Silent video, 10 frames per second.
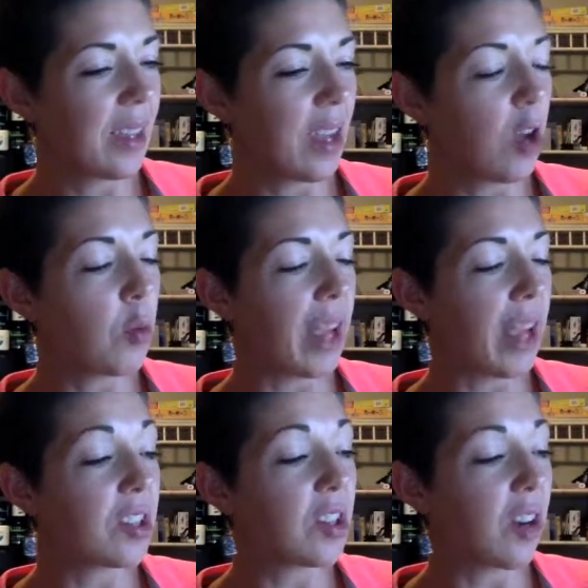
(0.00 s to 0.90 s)
Oh,
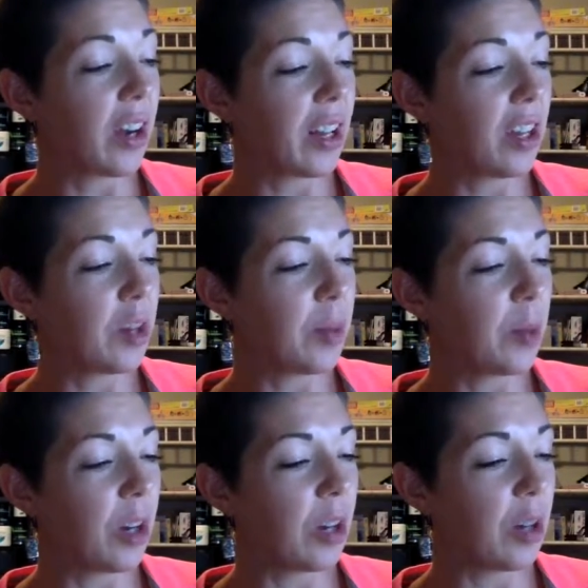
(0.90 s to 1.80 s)
wait, sorry, a little bit
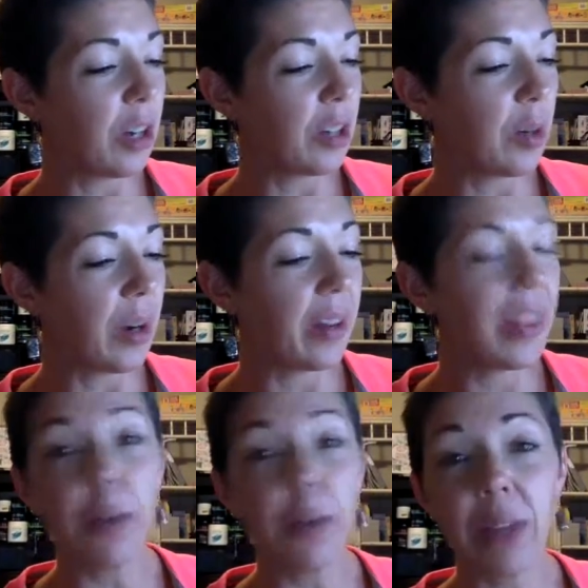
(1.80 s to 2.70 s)
more on hardcore.
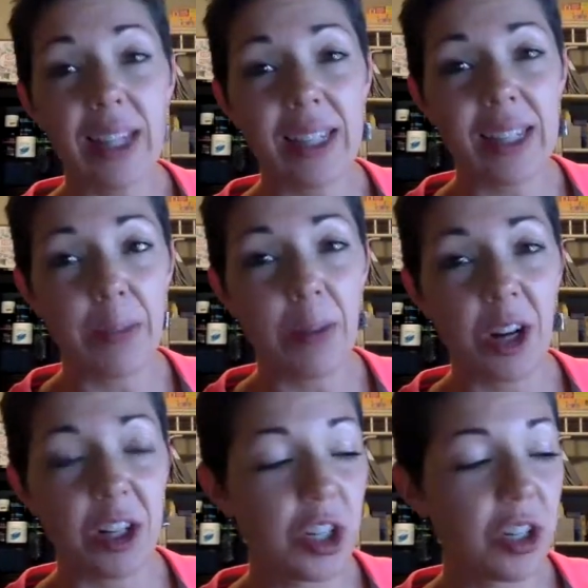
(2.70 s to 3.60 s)
That releases in
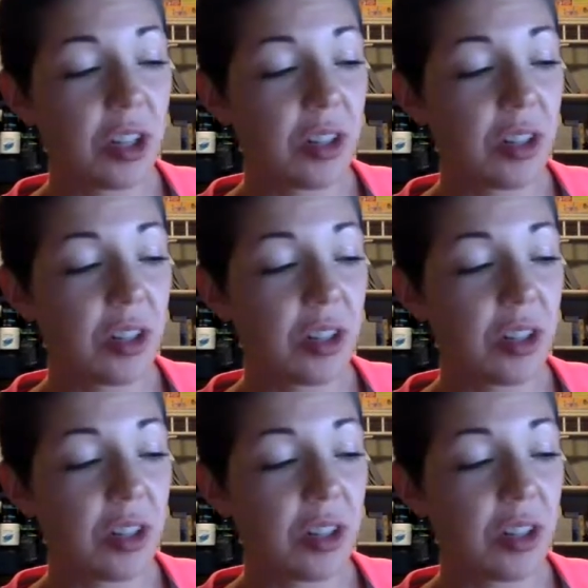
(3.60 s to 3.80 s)
March.